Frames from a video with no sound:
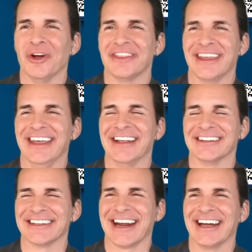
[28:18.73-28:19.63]
What the hell
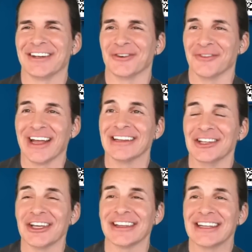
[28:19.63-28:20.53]
did I do?
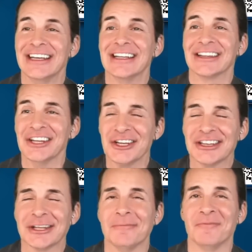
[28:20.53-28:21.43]
Look at look
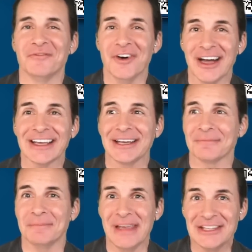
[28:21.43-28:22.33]
at the
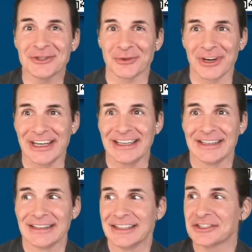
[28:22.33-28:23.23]
fucking misery.
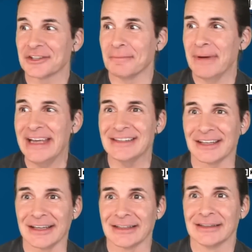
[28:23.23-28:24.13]
This is
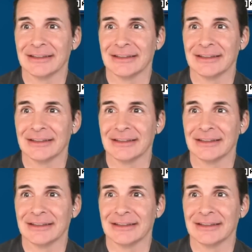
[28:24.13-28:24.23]
amazing.